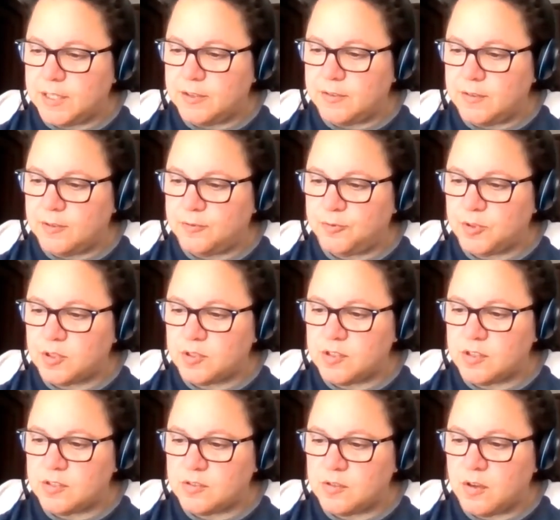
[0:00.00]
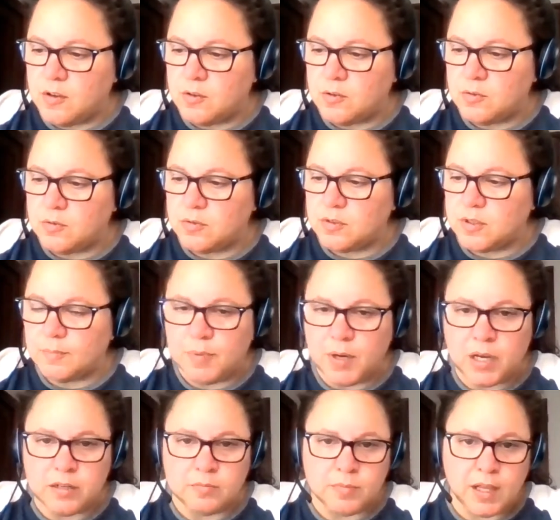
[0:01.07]
it feels as though the
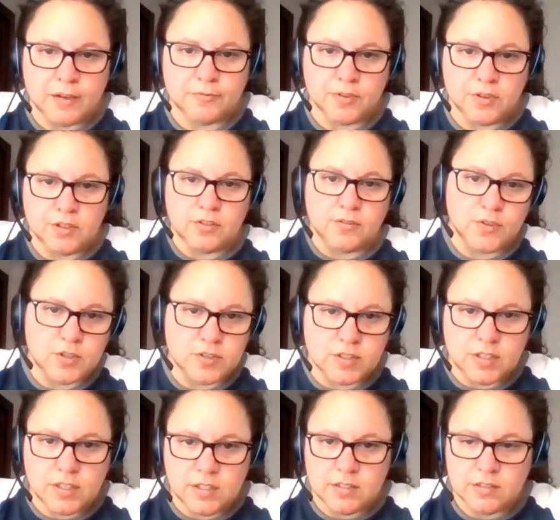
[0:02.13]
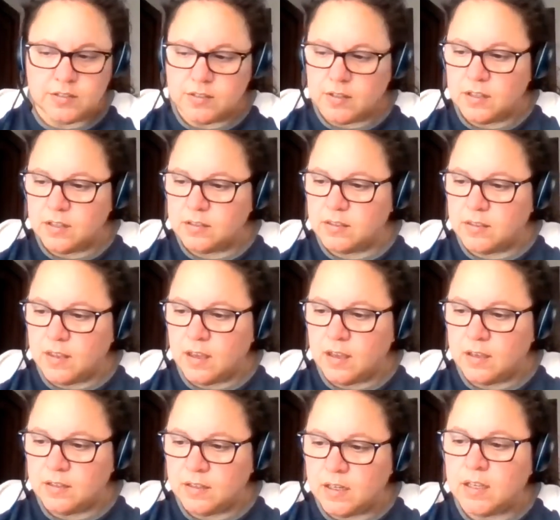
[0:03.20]
bottom line for the university is that
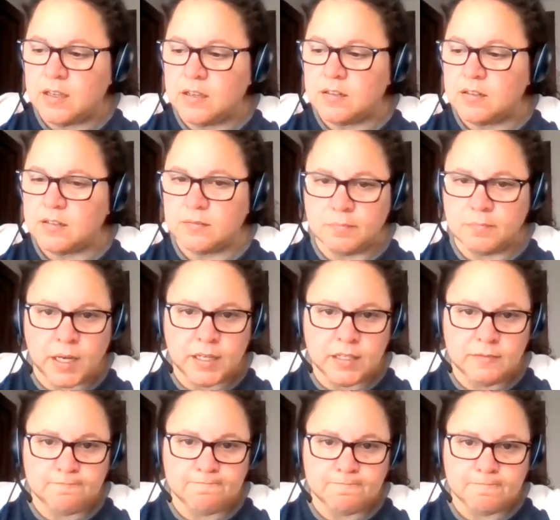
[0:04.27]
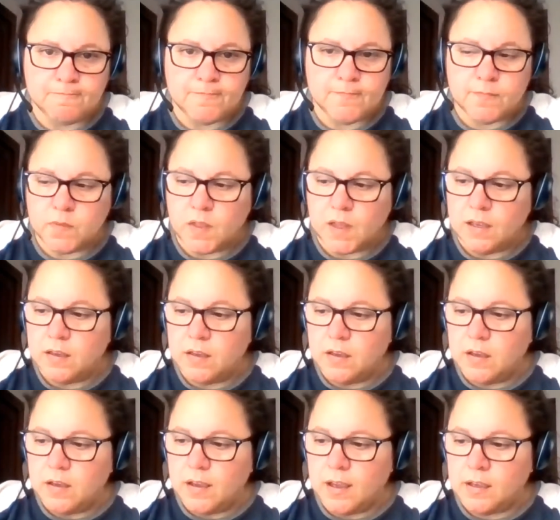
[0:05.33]
they need money,
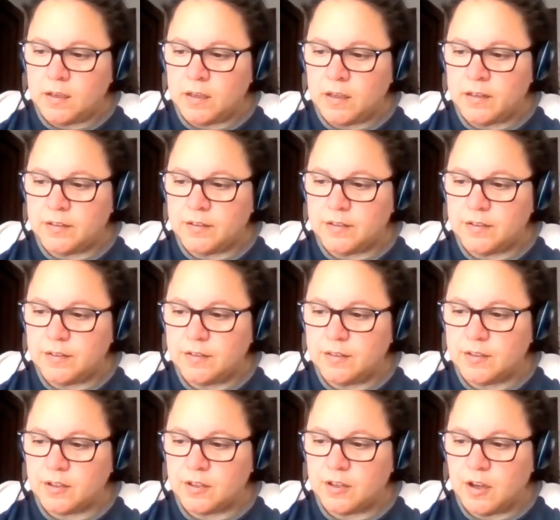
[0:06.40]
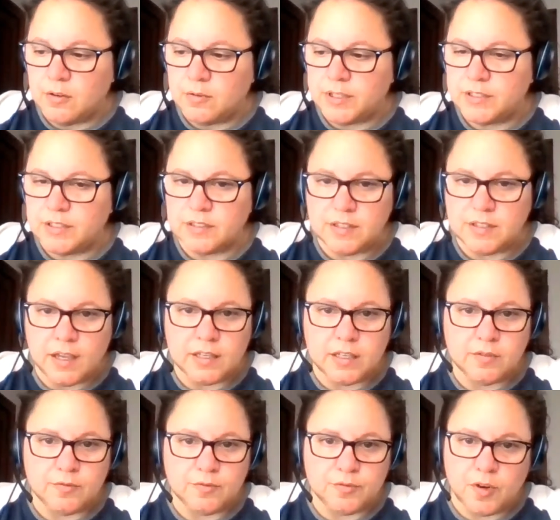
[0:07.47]
and they're going to
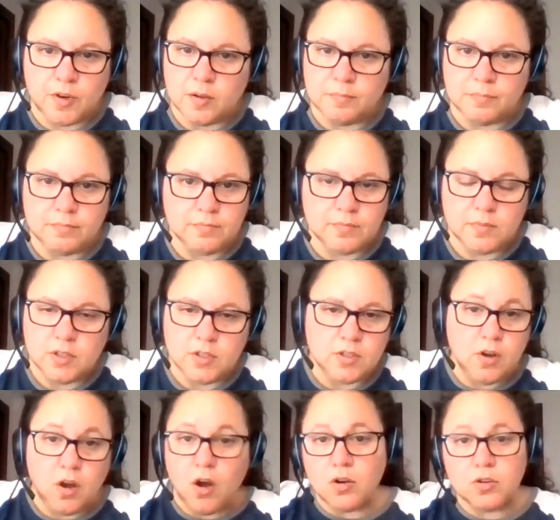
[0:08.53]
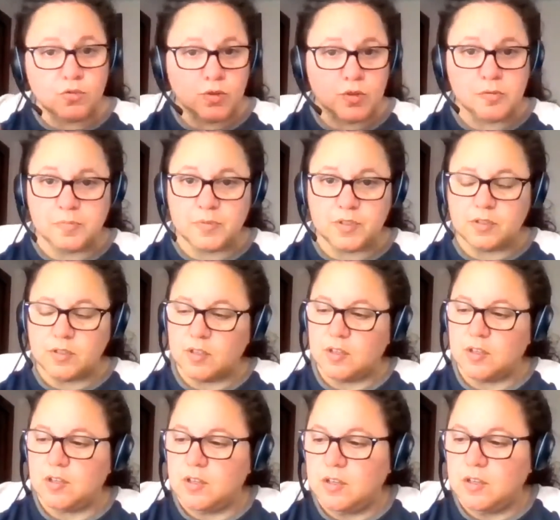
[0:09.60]
take it from all groups,
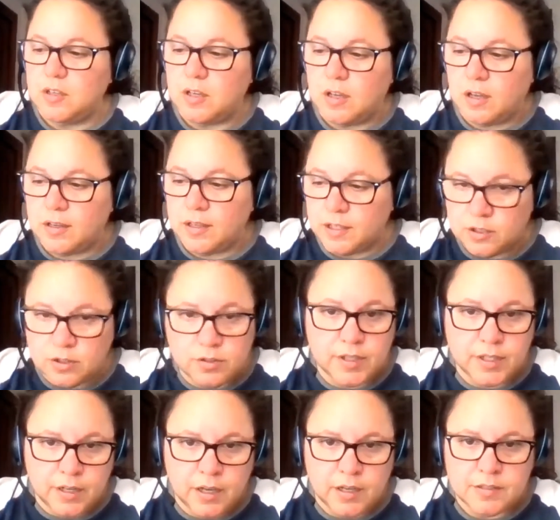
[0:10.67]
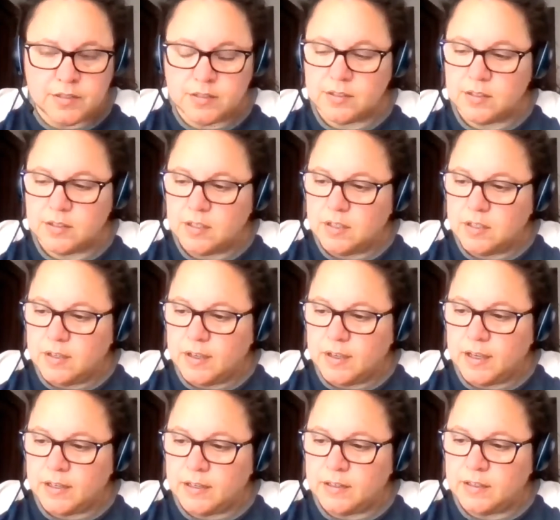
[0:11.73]
including us,
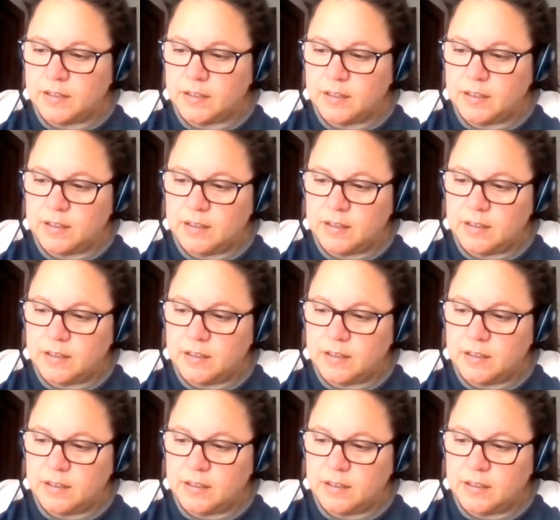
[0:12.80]
and